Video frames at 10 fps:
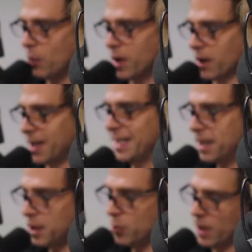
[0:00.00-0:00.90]
We are
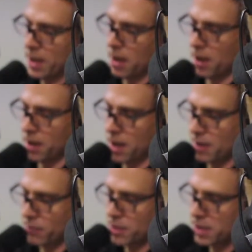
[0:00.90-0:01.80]
continuing our
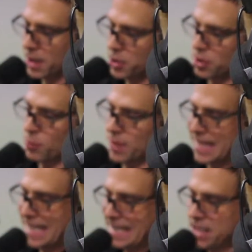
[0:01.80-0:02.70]
conversation with
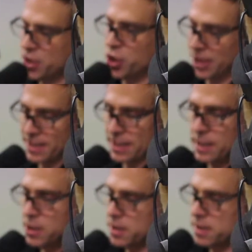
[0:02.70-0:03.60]
Elise
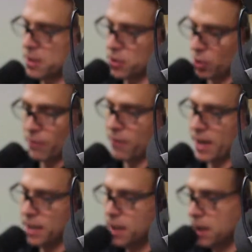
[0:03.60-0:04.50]
Jensen. She's a
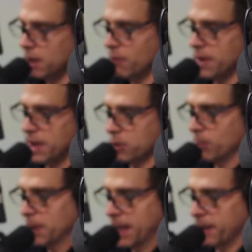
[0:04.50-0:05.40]
certified financial
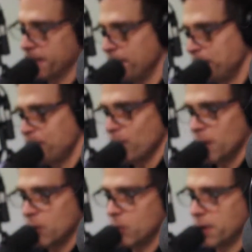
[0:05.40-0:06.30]
planner
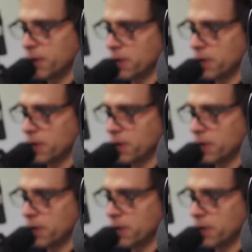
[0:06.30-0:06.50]
with